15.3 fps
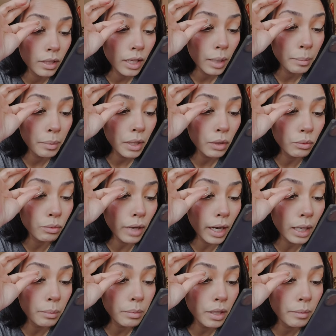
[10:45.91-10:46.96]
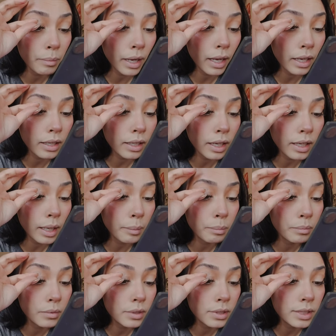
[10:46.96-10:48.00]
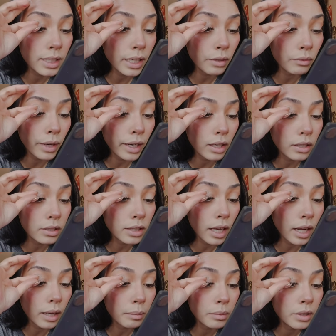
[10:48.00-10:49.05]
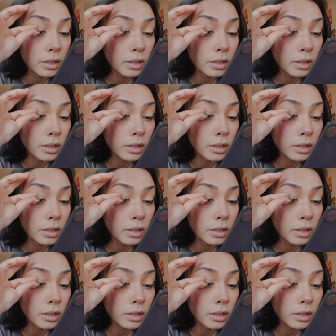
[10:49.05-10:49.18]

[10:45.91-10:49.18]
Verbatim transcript: I put it right above my, like I set it right on top.